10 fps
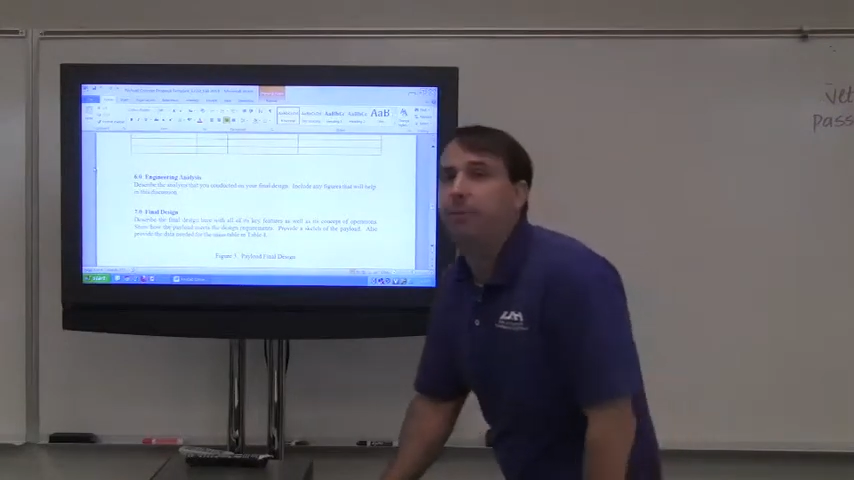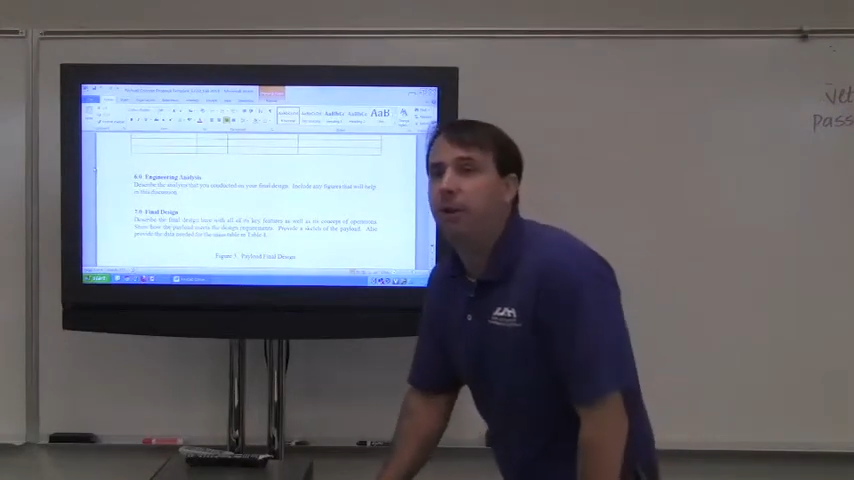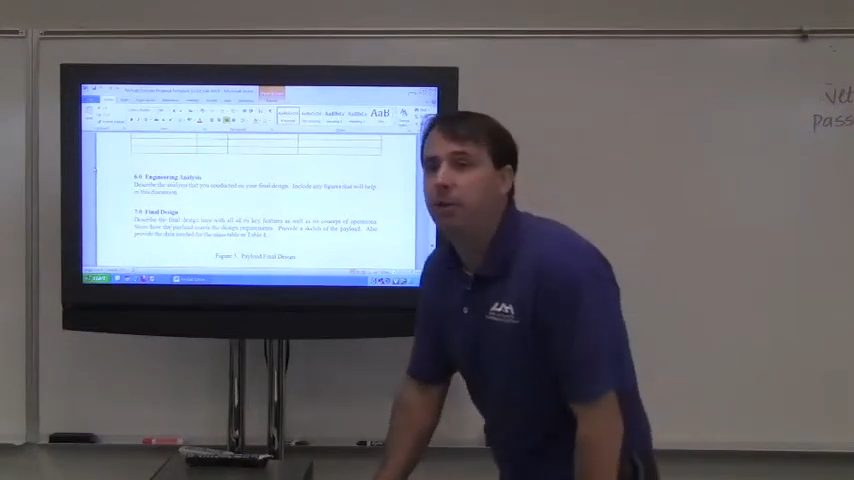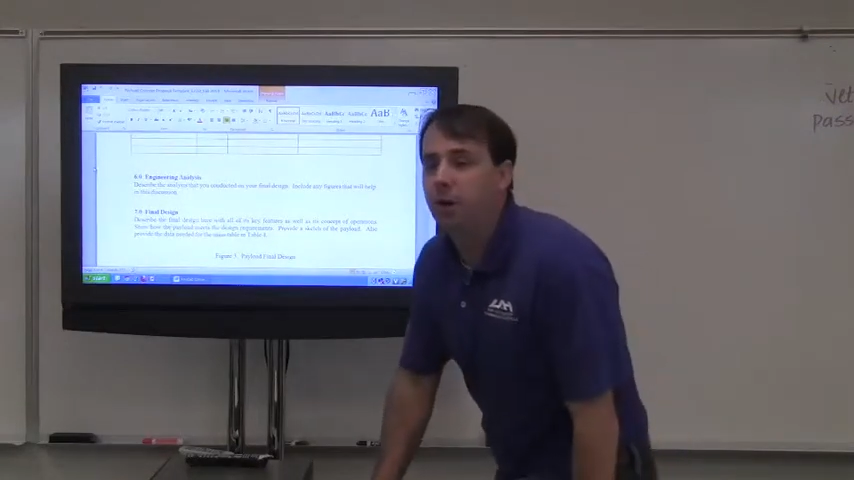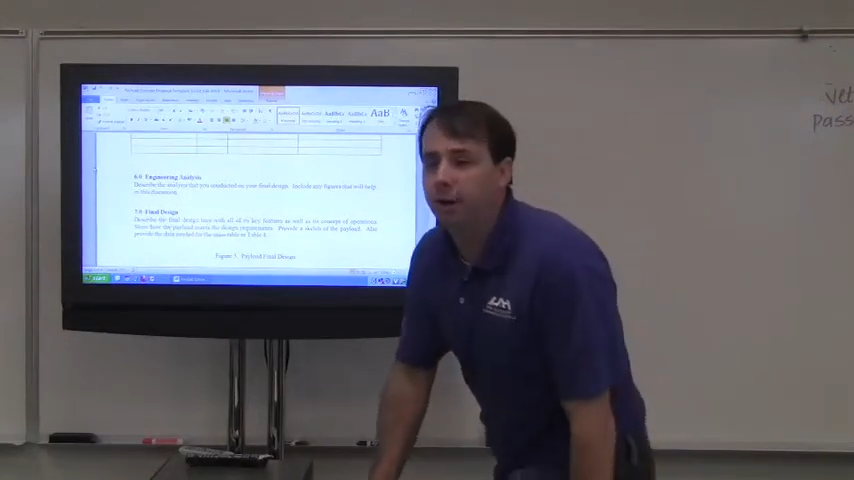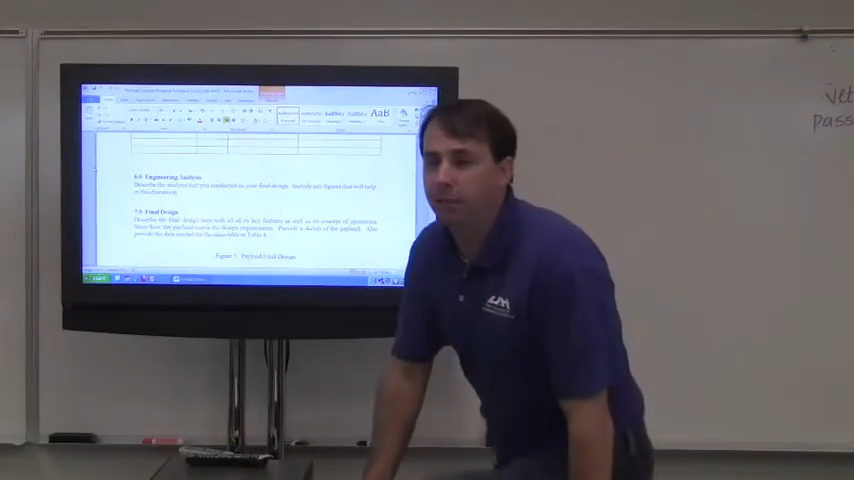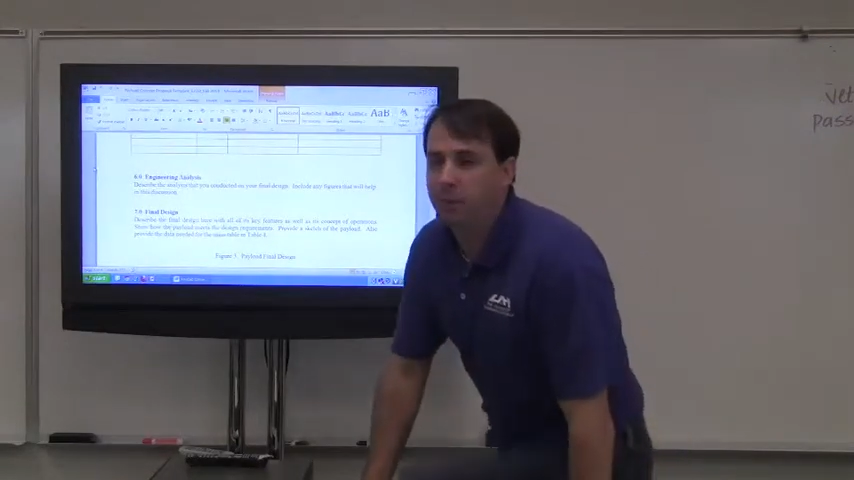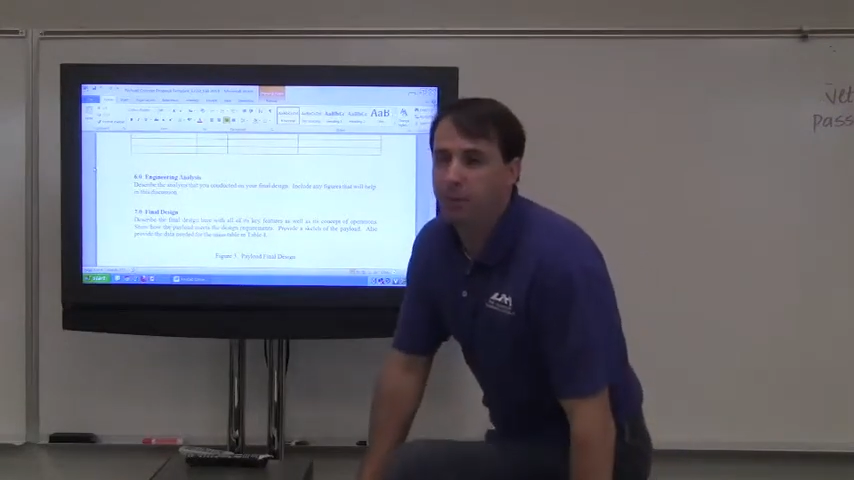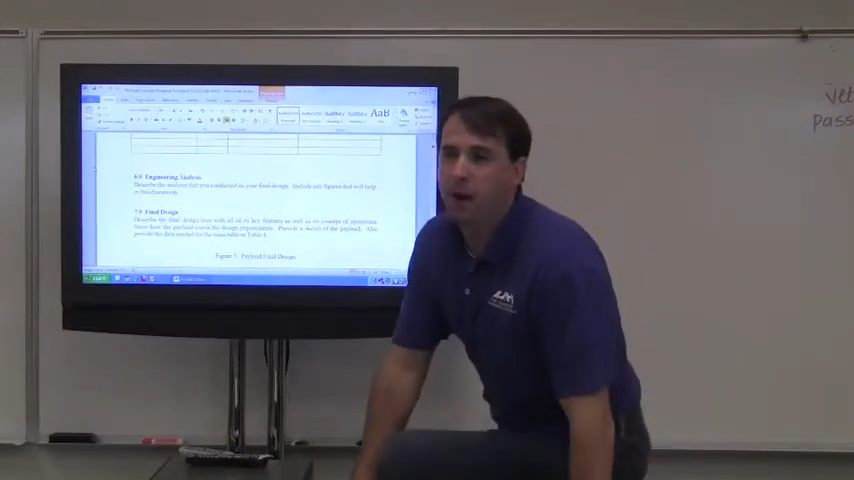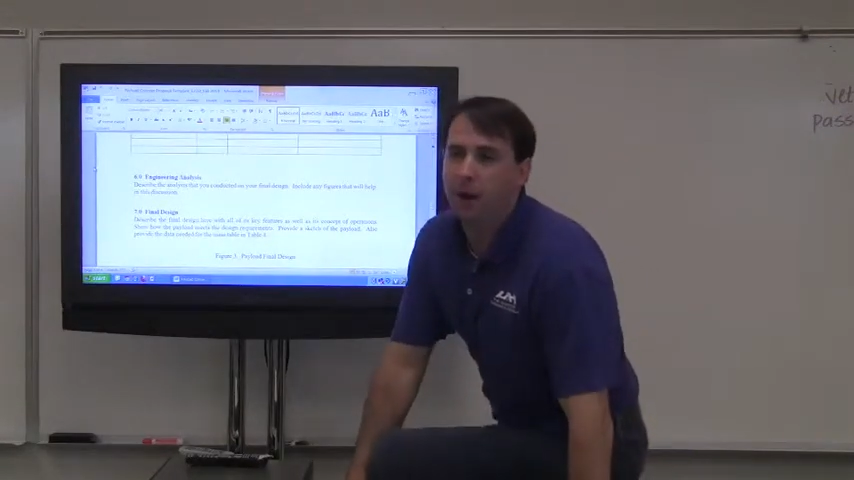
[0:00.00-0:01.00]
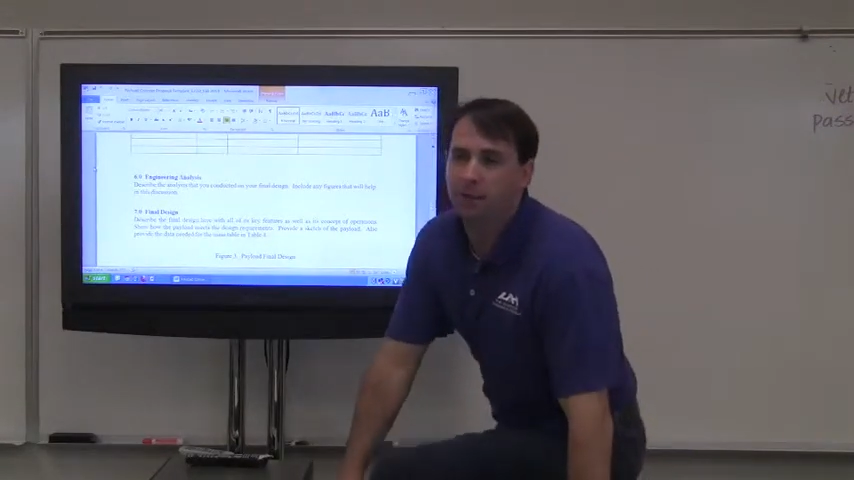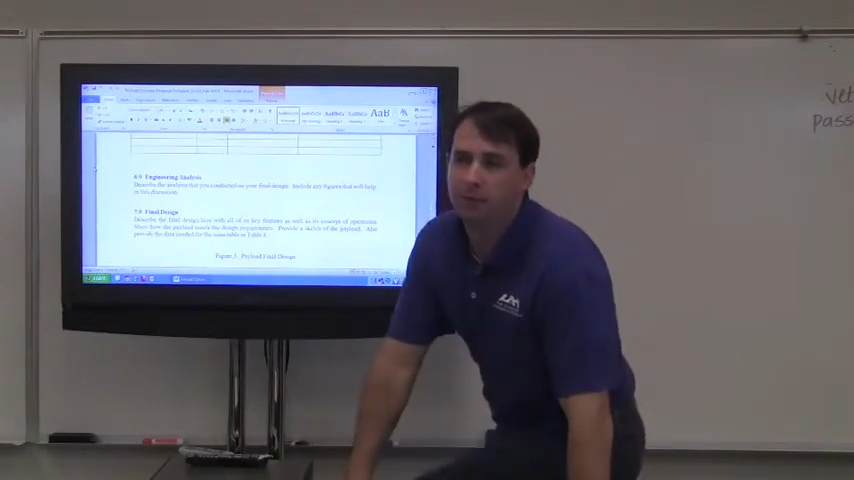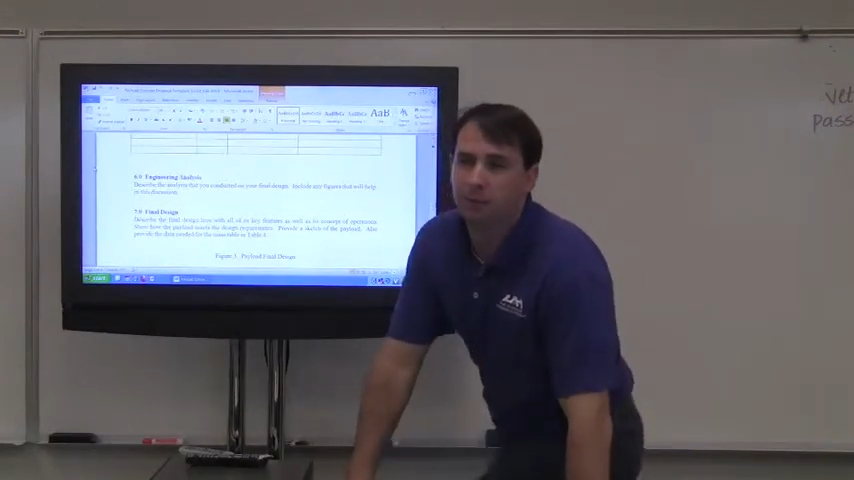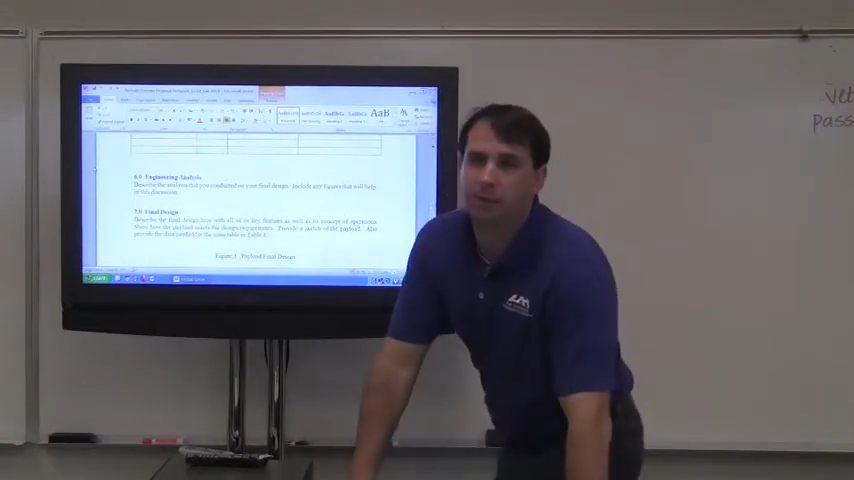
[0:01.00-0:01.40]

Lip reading: the flow chart can be boxes